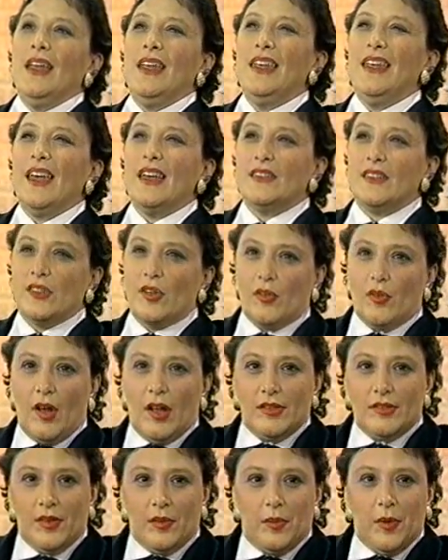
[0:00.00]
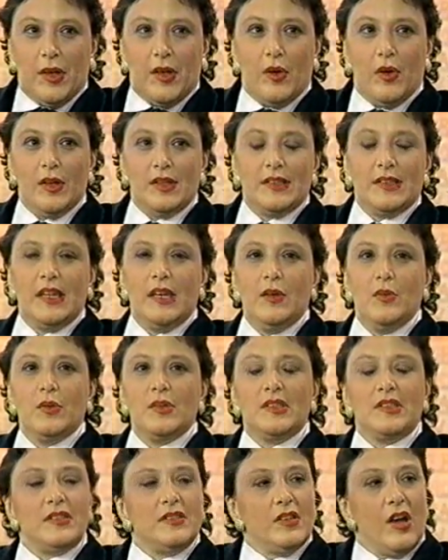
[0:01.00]
Yes, Geraldo, because he
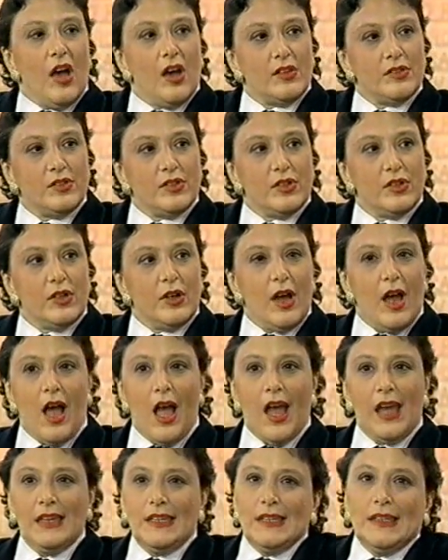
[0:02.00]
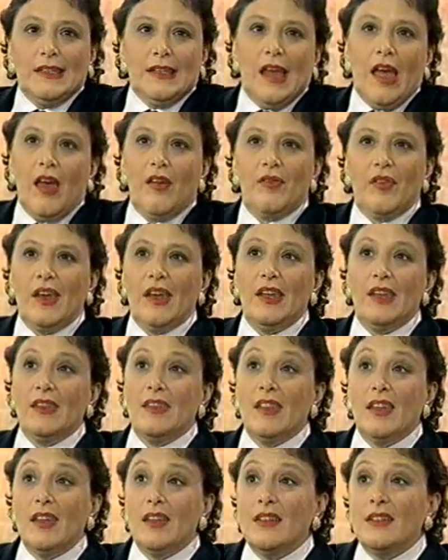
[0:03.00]
was a doctor. I didn't have
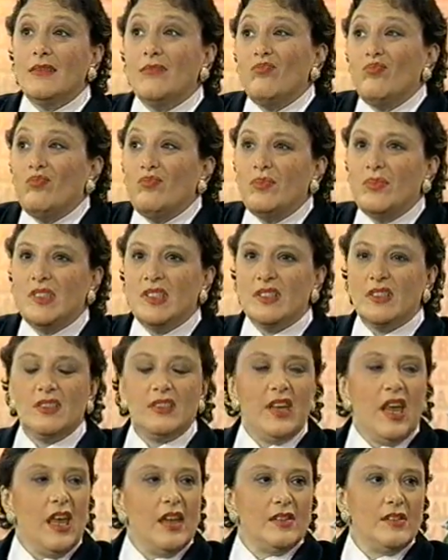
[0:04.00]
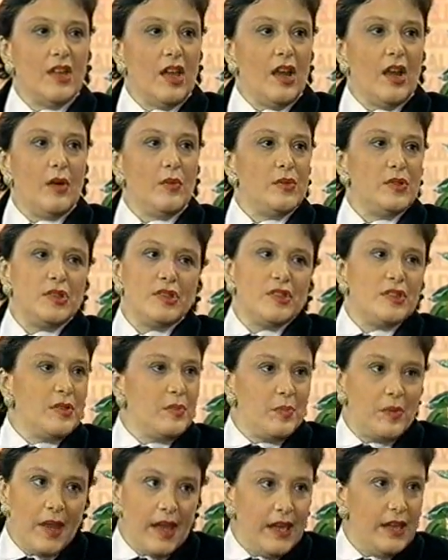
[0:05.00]
anything to stand on. I was just a
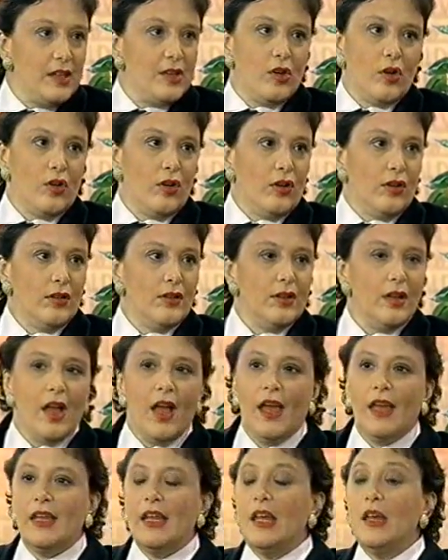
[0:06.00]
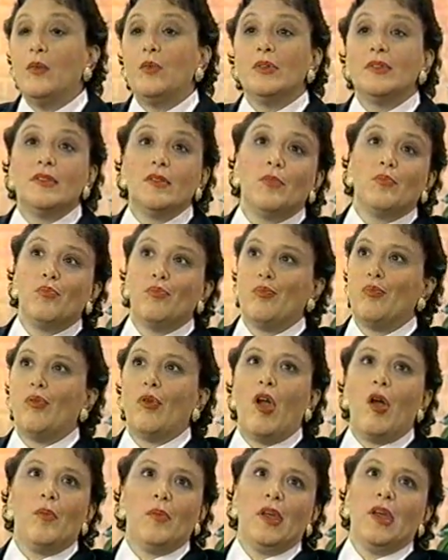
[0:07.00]
plain girl, and he was a
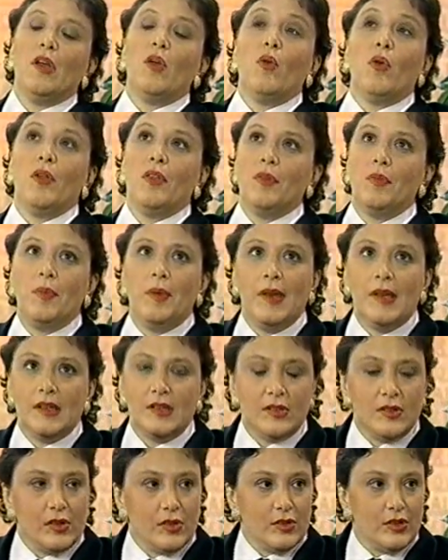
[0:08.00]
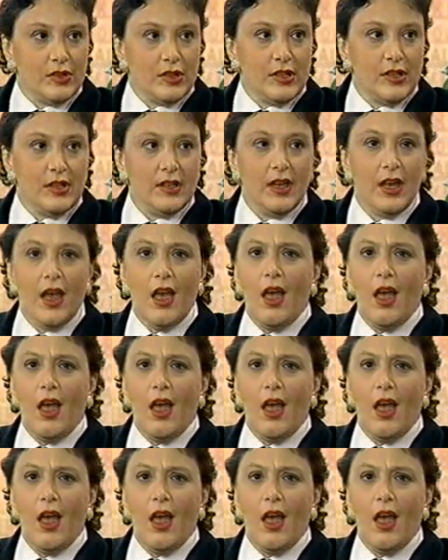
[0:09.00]
prominent orthopedic surgeon.